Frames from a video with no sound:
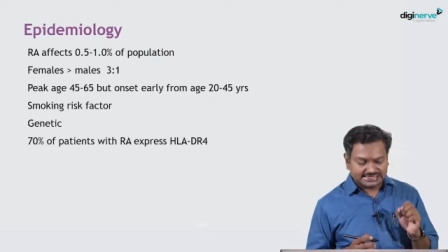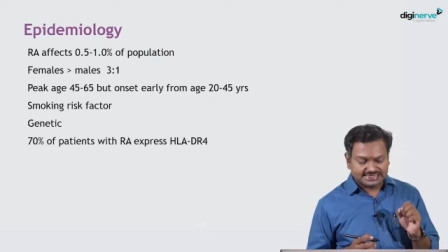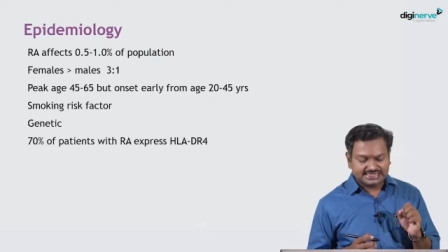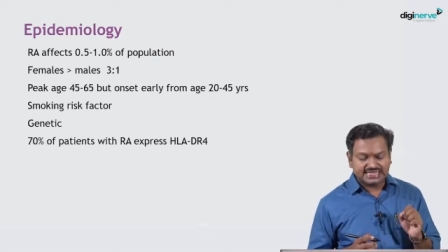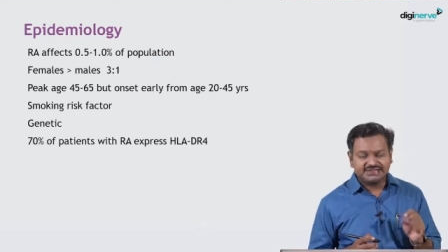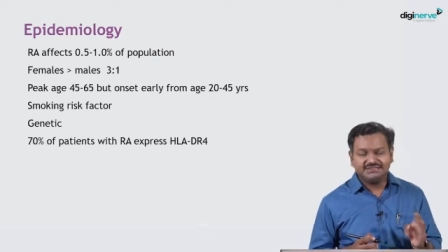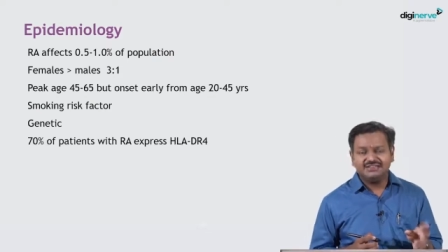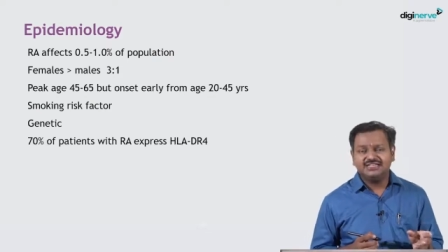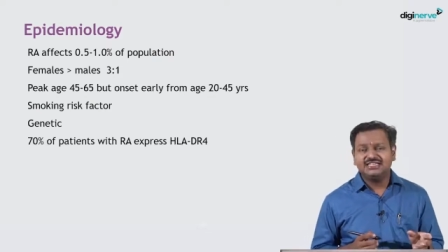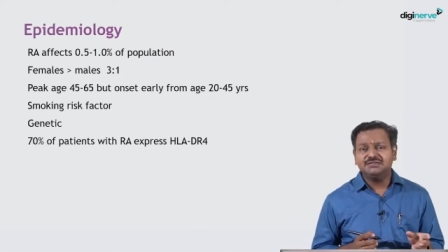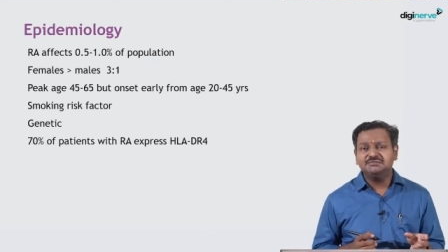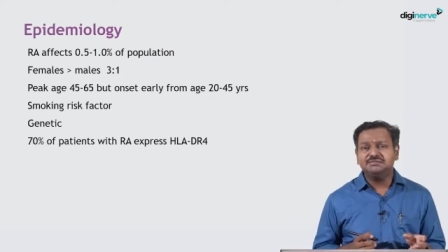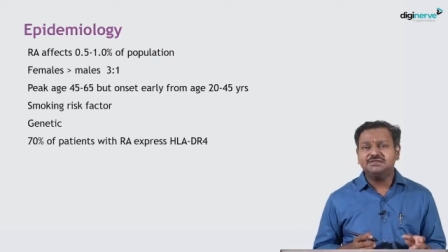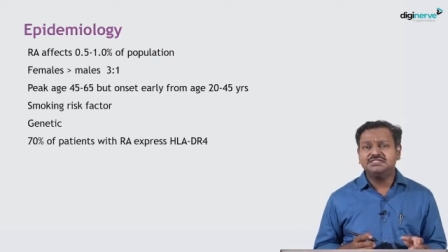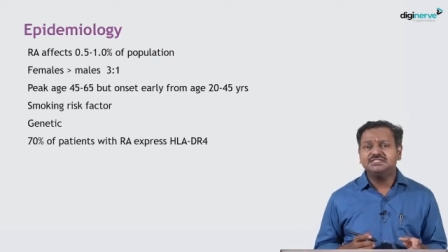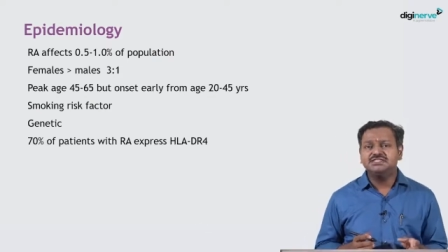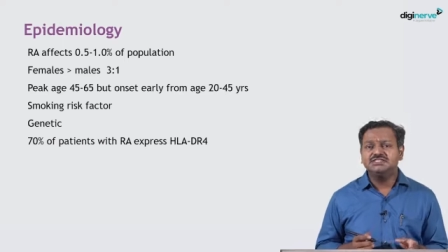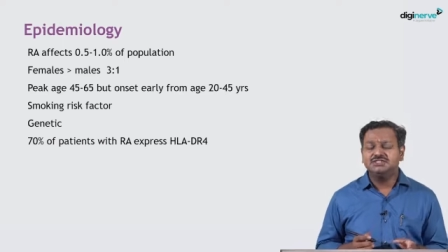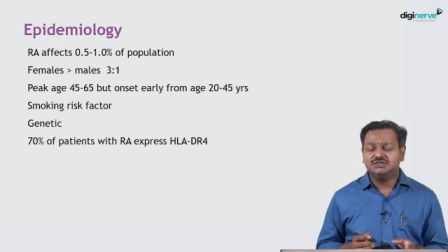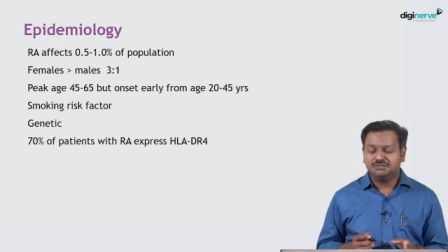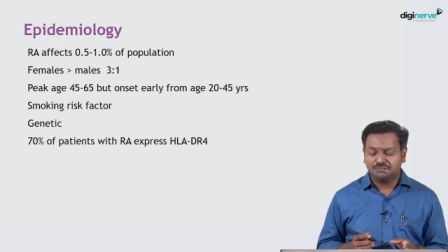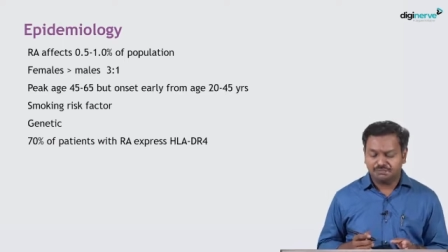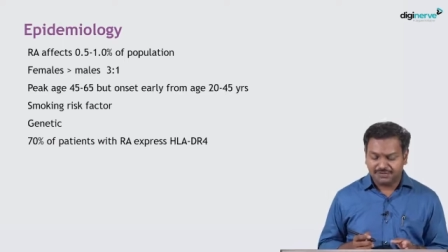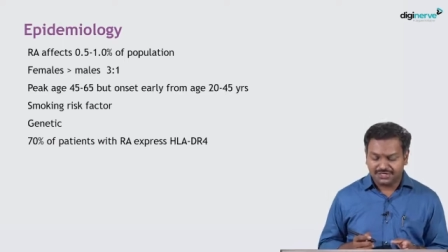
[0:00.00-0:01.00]

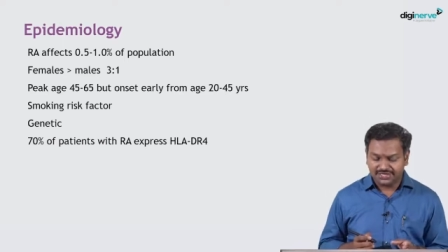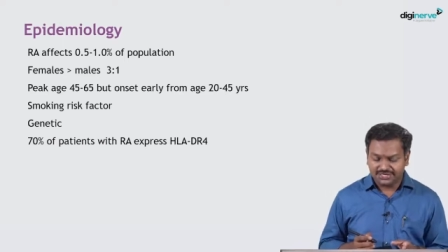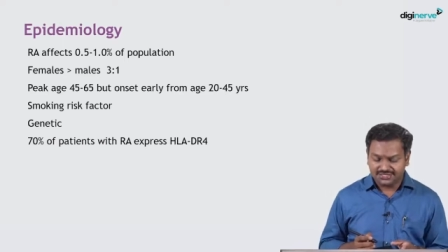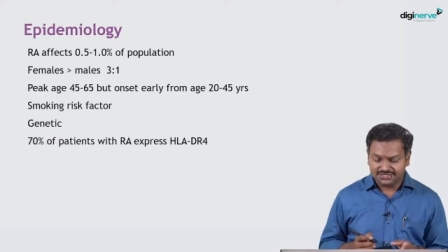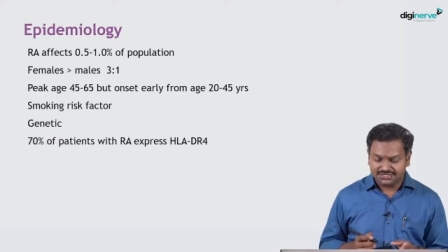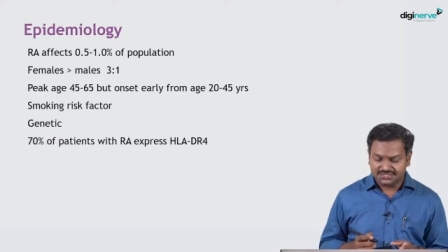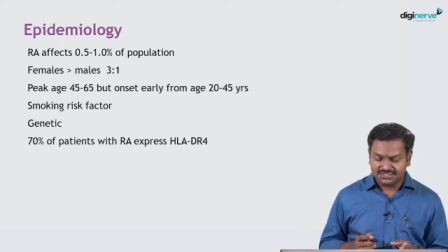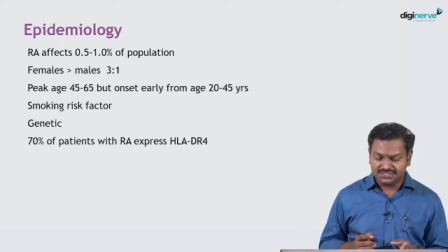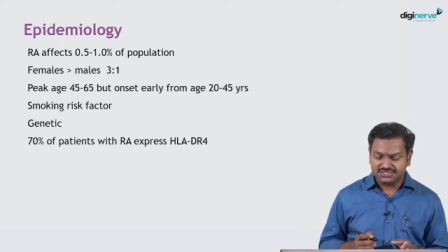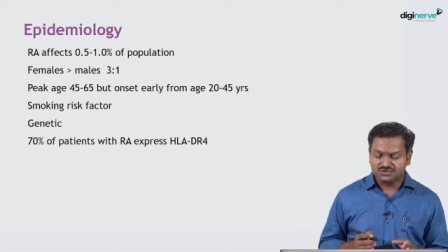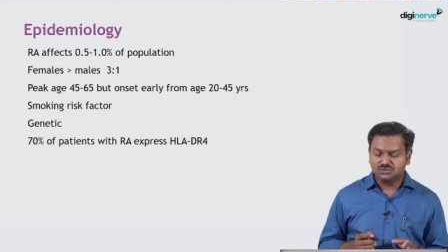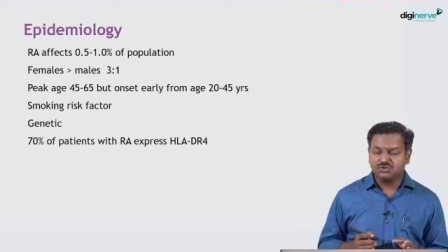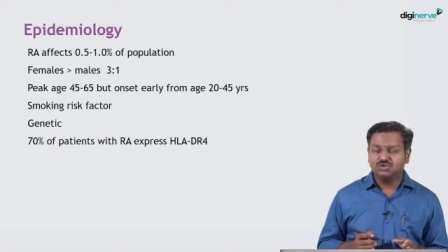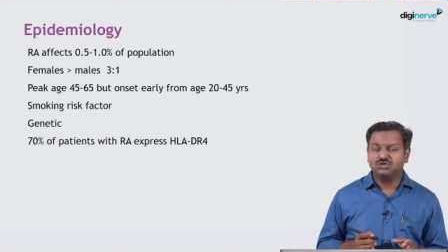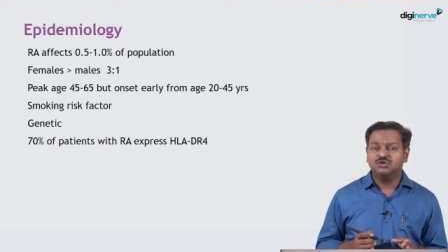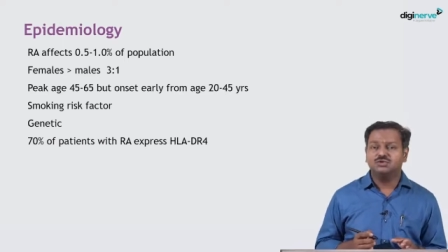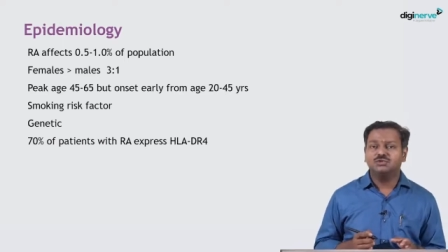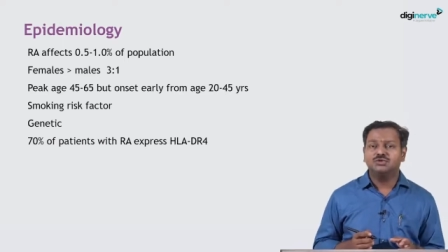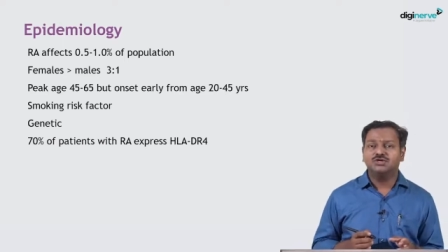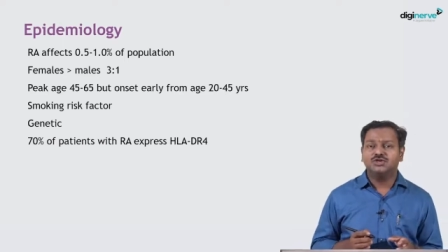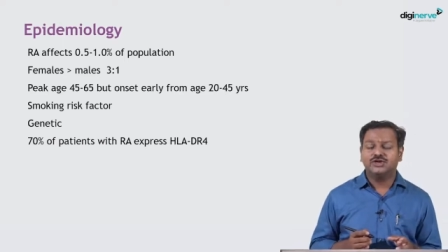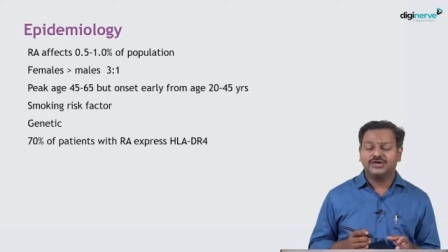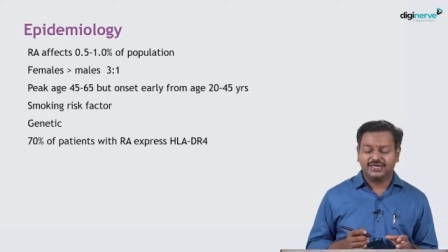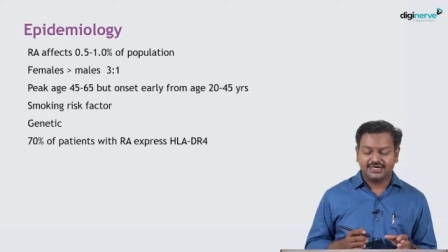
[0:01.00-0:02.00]
70% of patients with
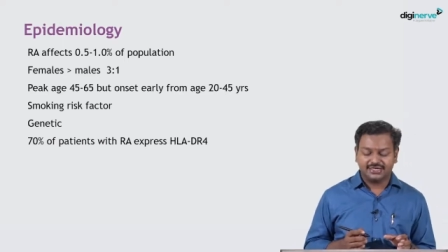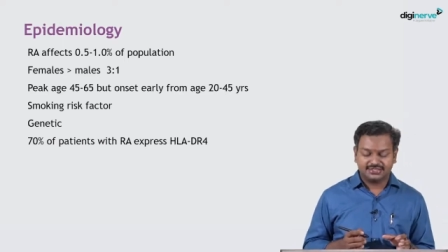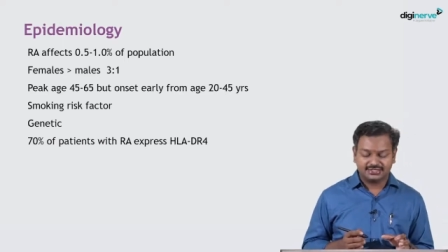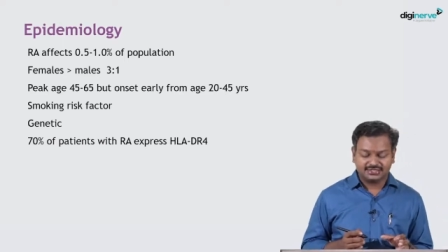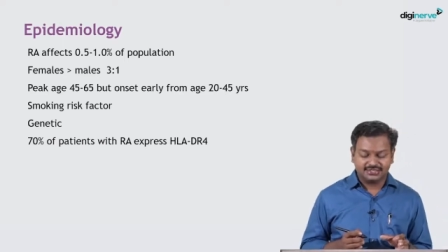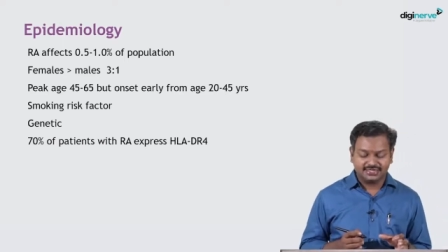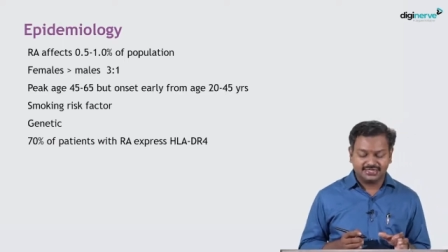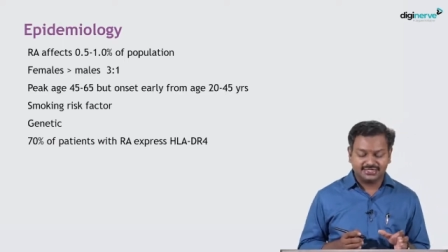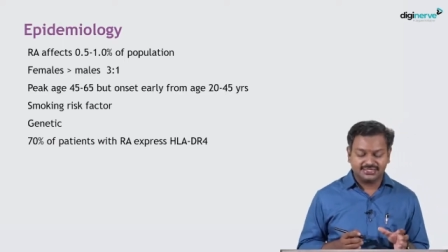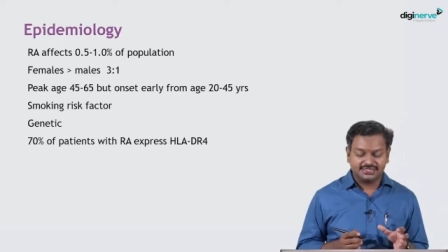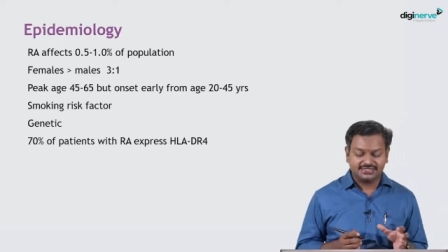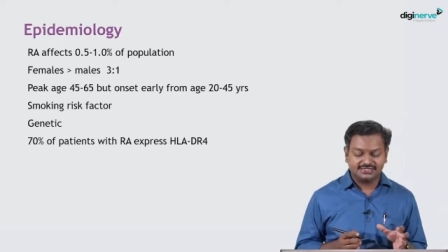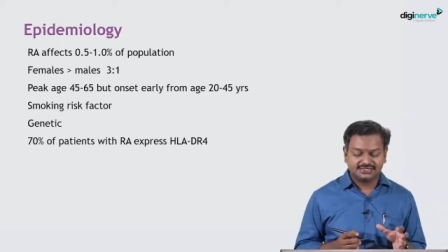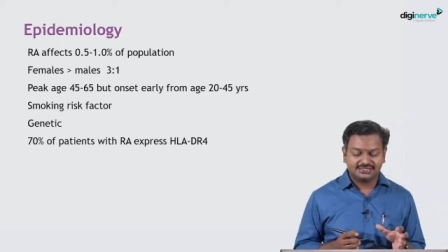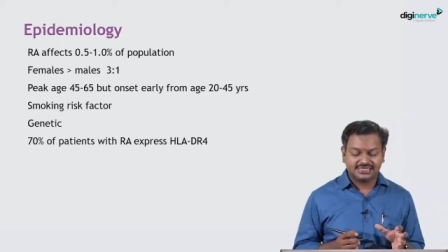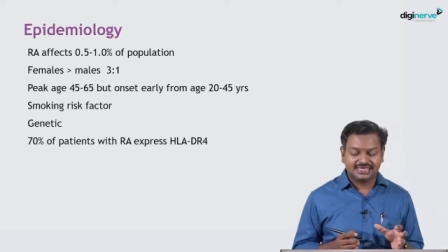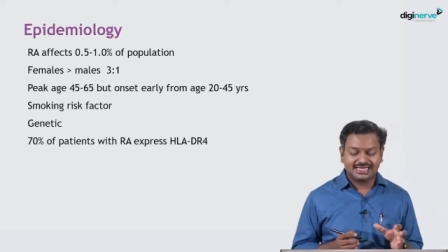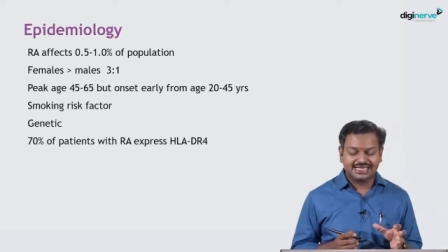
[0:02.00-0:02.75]
rheumatoid arthritis